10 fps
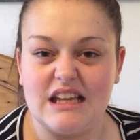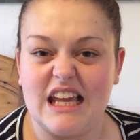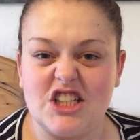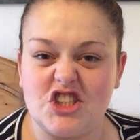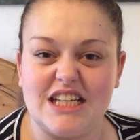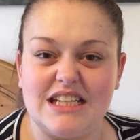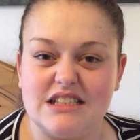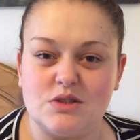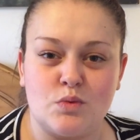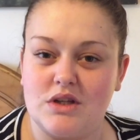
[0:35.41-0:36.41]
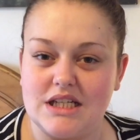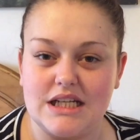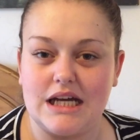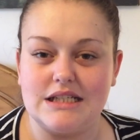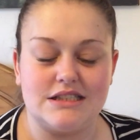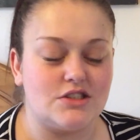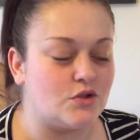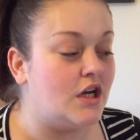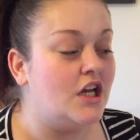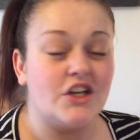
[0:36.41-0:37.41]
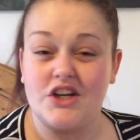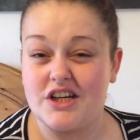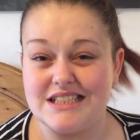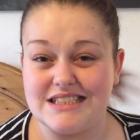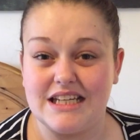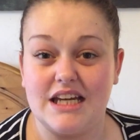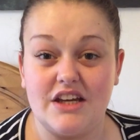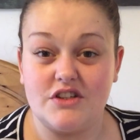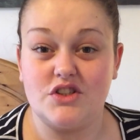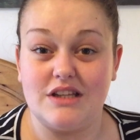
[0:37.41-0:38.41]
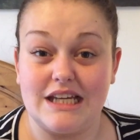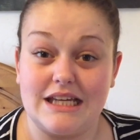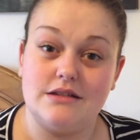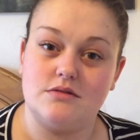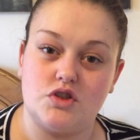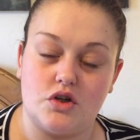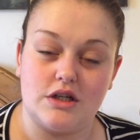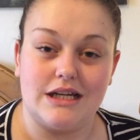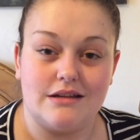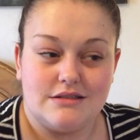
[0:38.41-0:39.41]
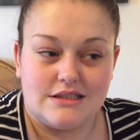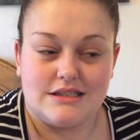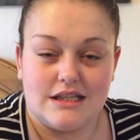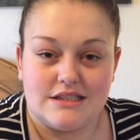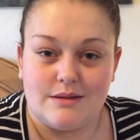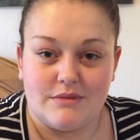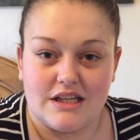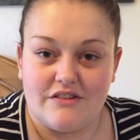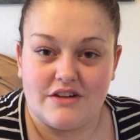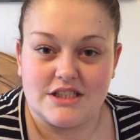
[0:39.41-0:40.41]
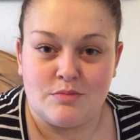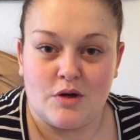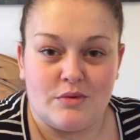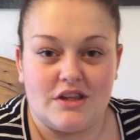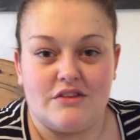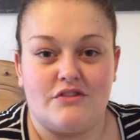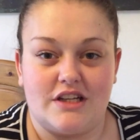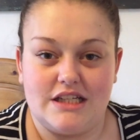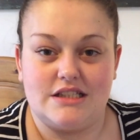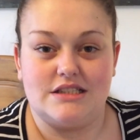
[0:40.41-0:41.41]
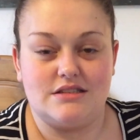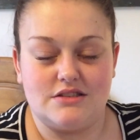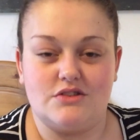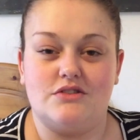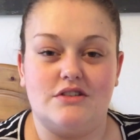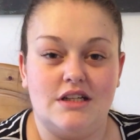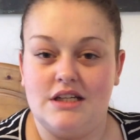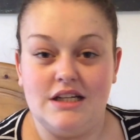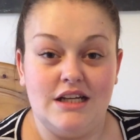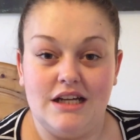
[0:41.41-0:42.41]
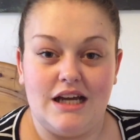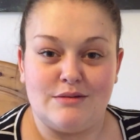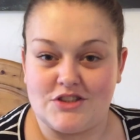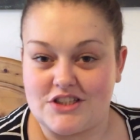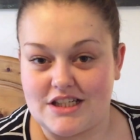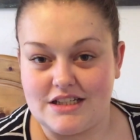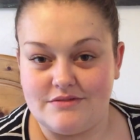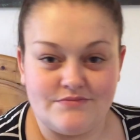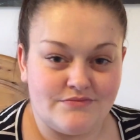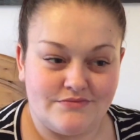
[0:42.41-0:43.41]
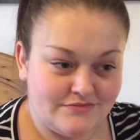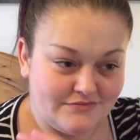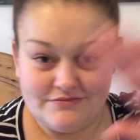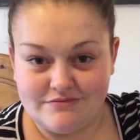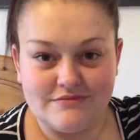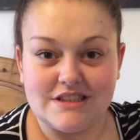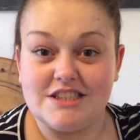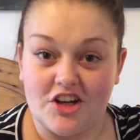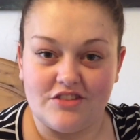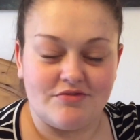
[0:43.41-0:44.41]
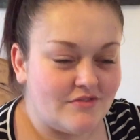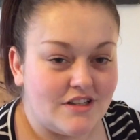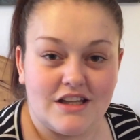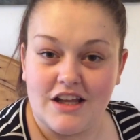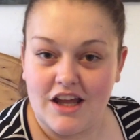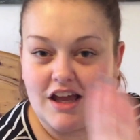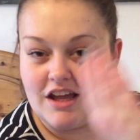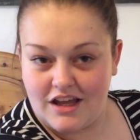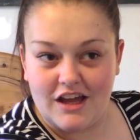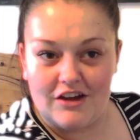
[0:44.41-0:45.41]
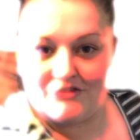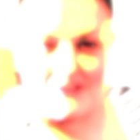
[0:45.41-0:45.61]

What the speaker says: itchy, swollen hands. So you're going to see it. If you don't like it, sorry. It's something I've had to put up with for years, so I'm just going to... Done. I've